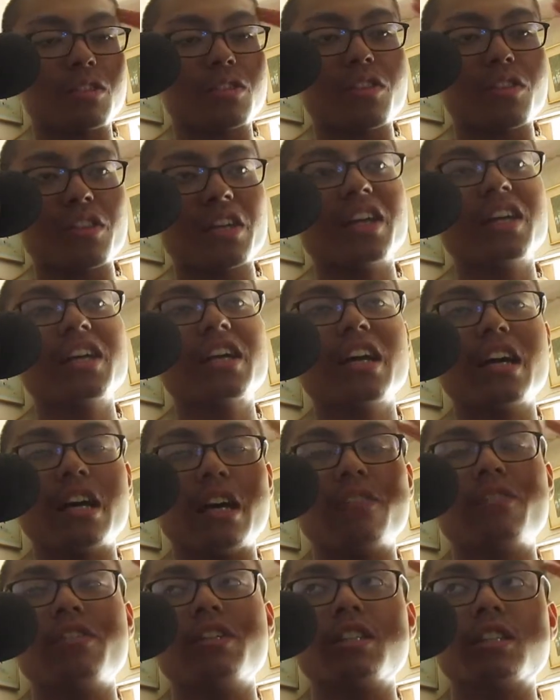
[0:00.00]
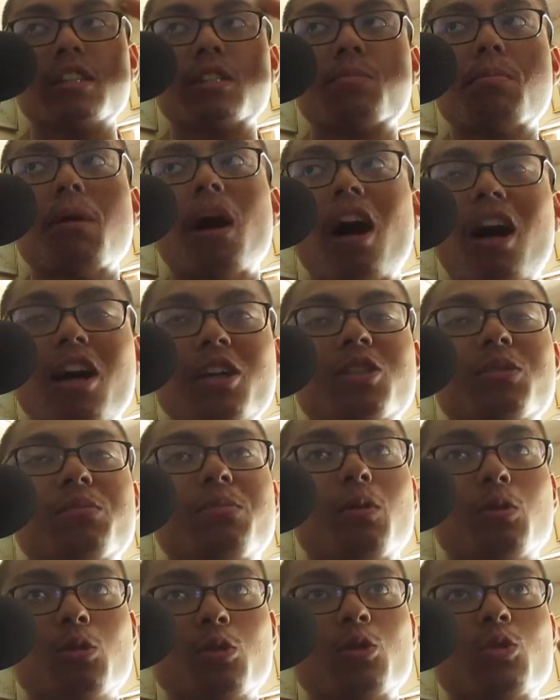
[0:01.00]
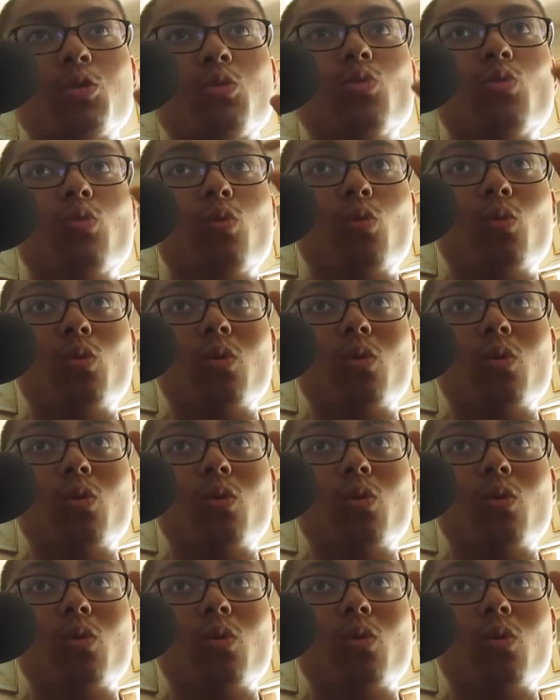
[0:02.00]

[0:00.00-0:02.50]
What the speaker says: thinking if it is possible to